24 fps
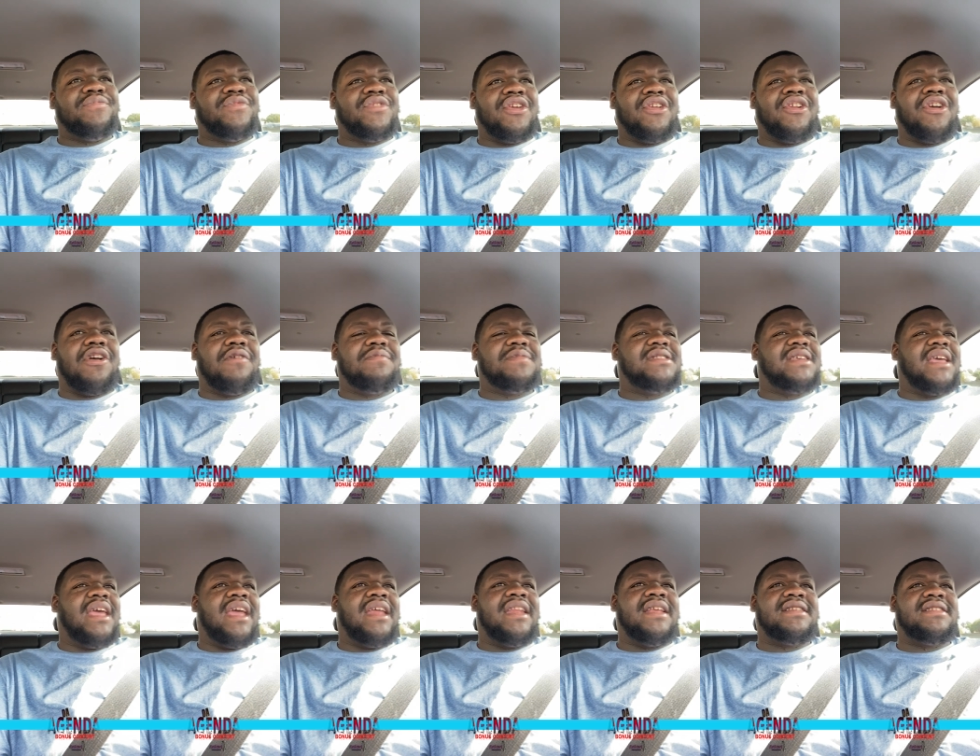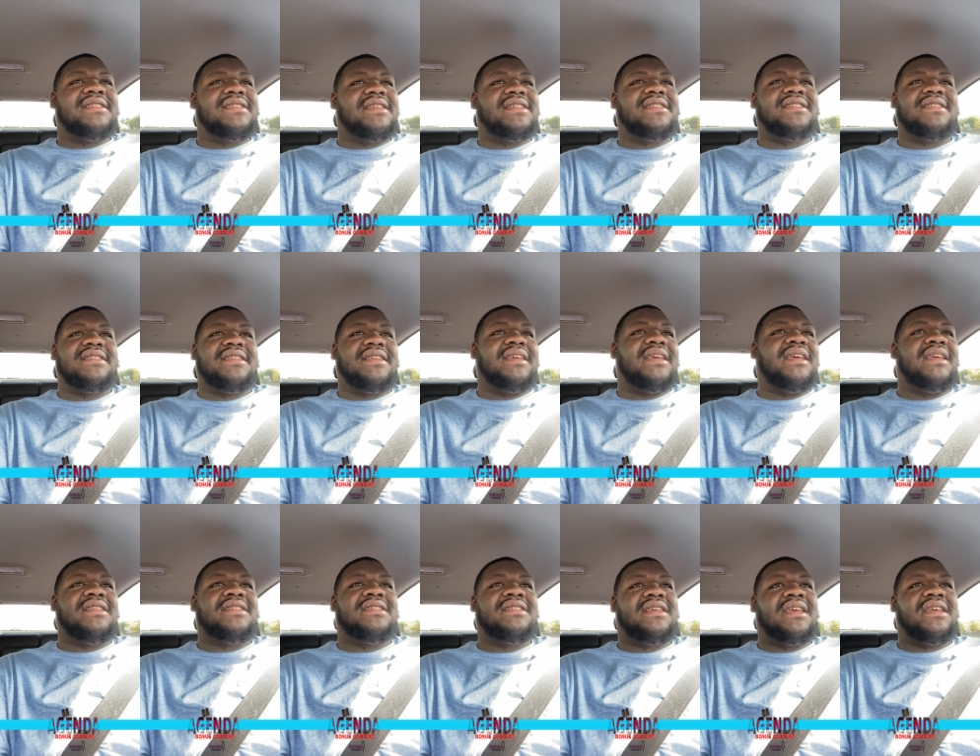You know what I'm saying?
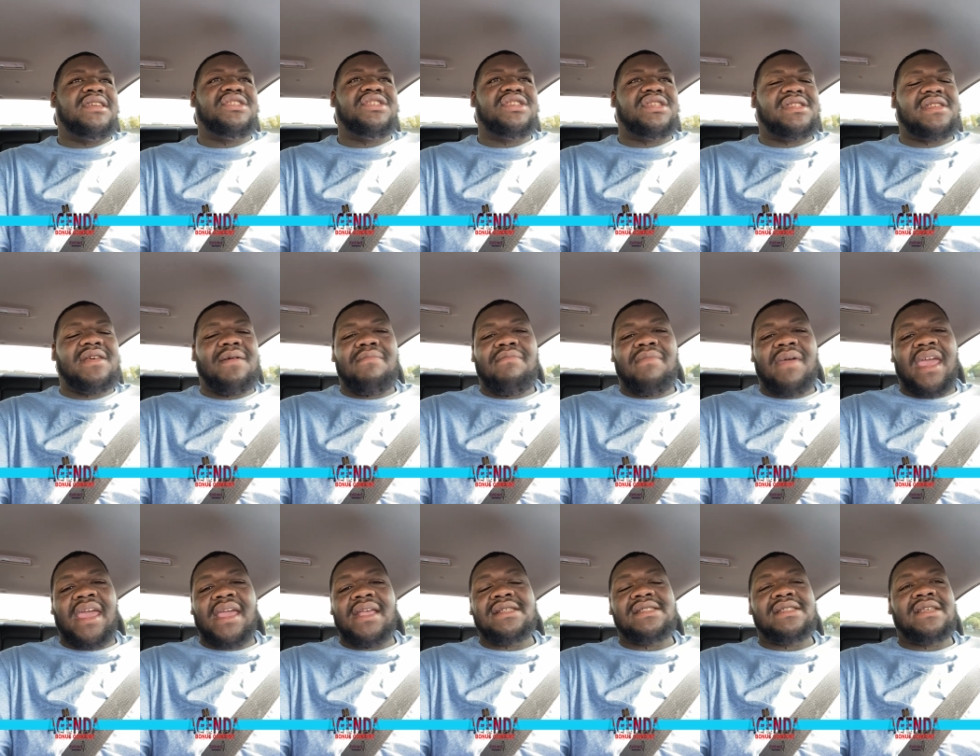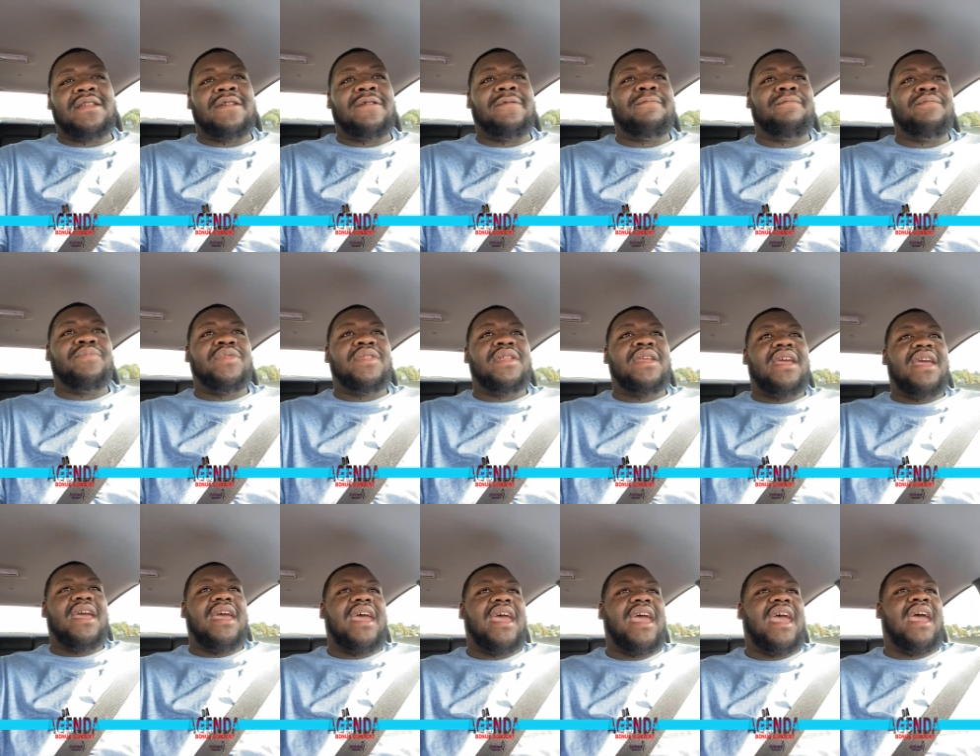It's just amazing
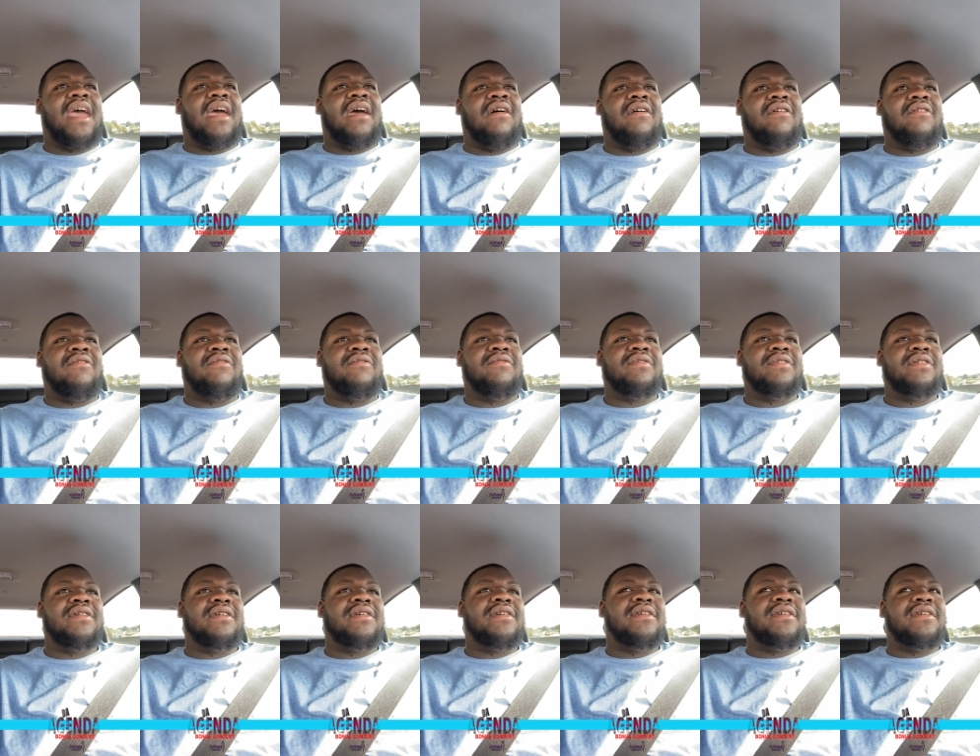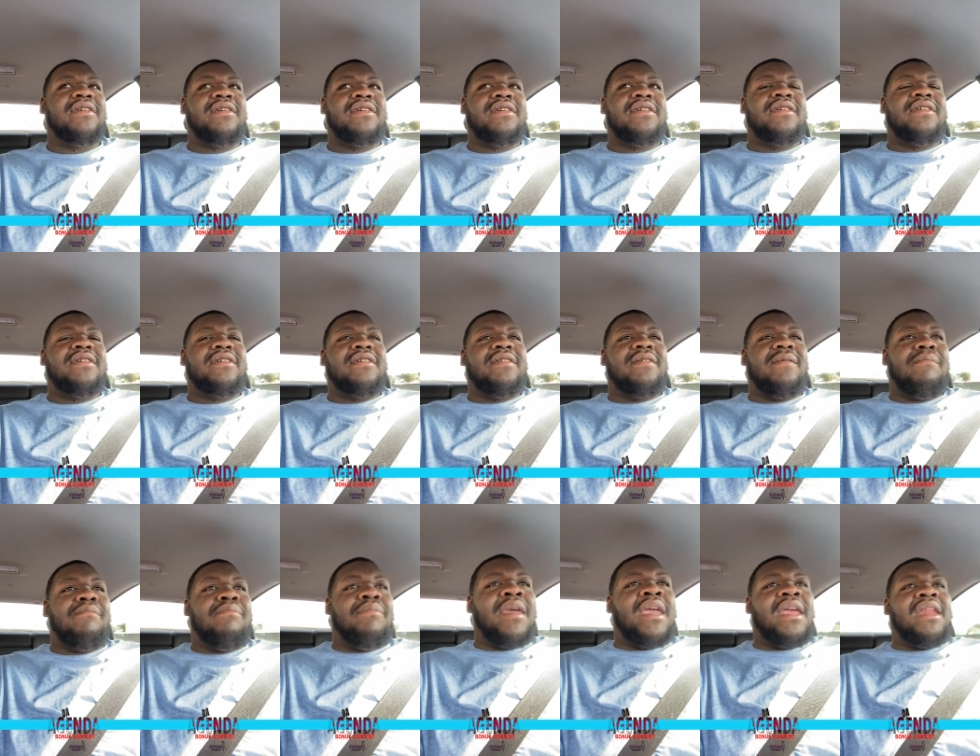how
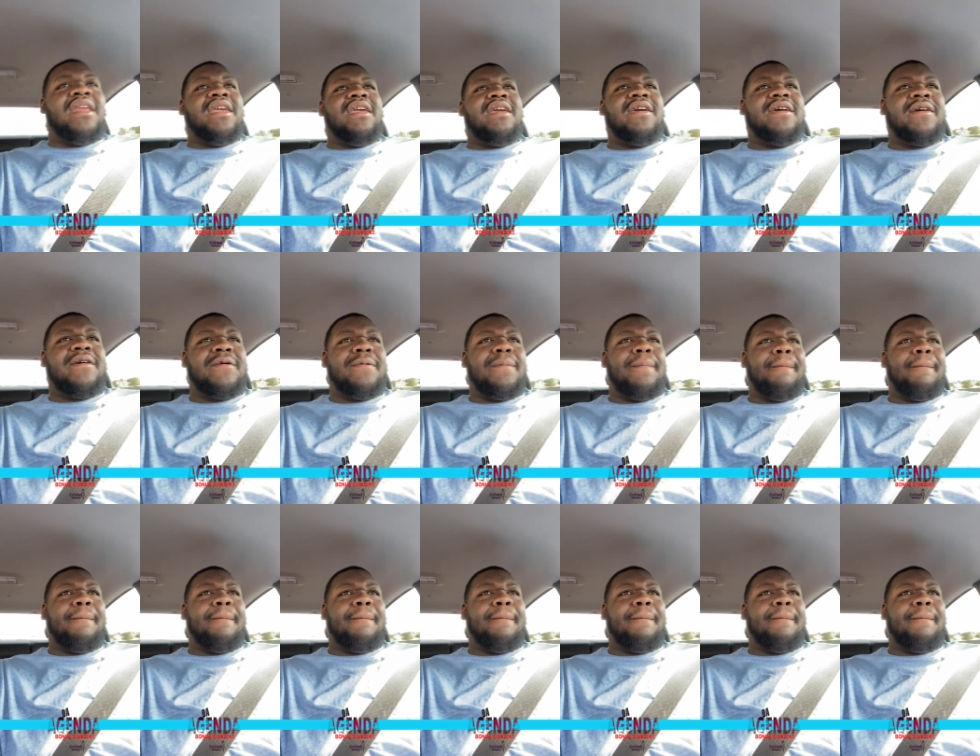media